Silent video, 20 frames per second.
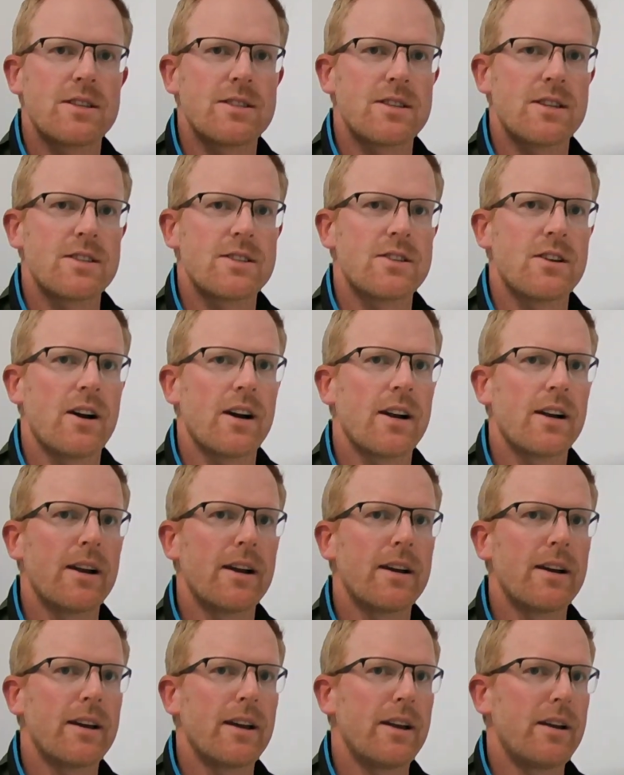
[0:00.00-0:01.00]
at
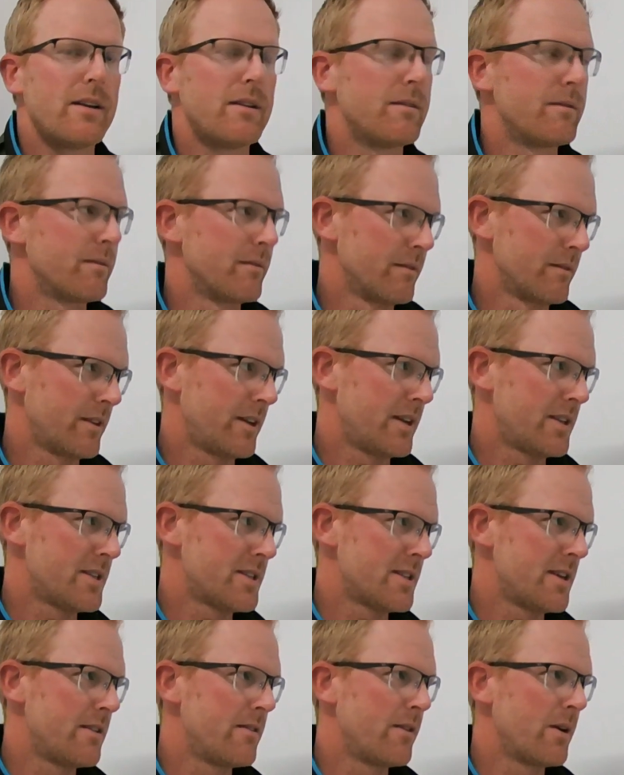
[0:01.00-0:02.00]
cycling and
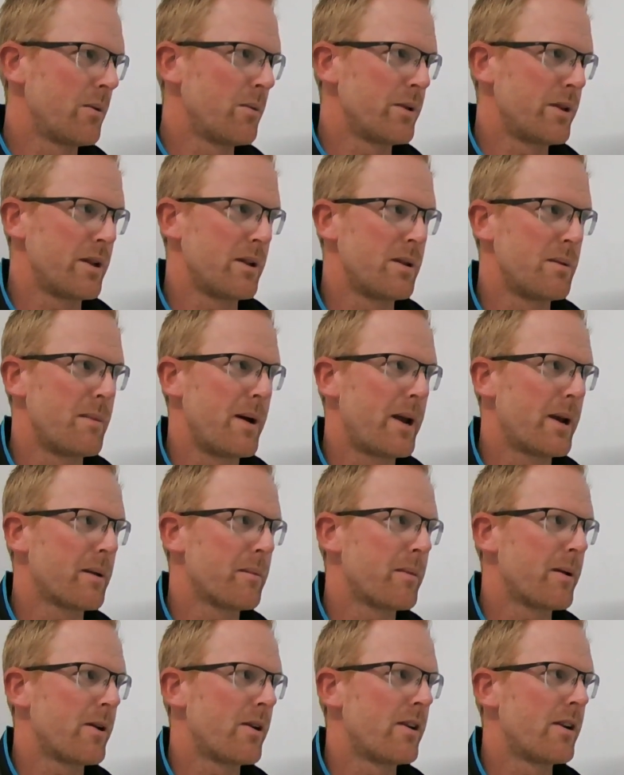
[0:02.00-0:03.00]
conceiving within the
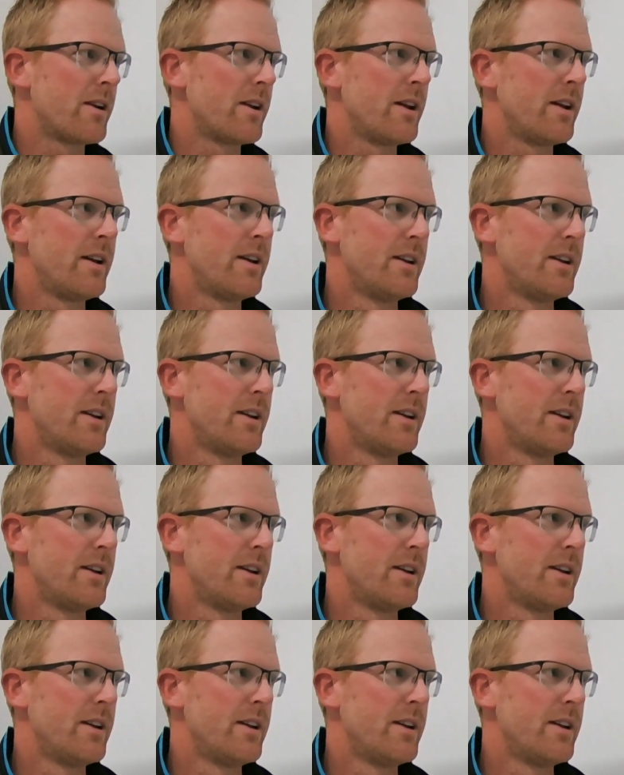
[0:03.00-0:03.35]
mating period.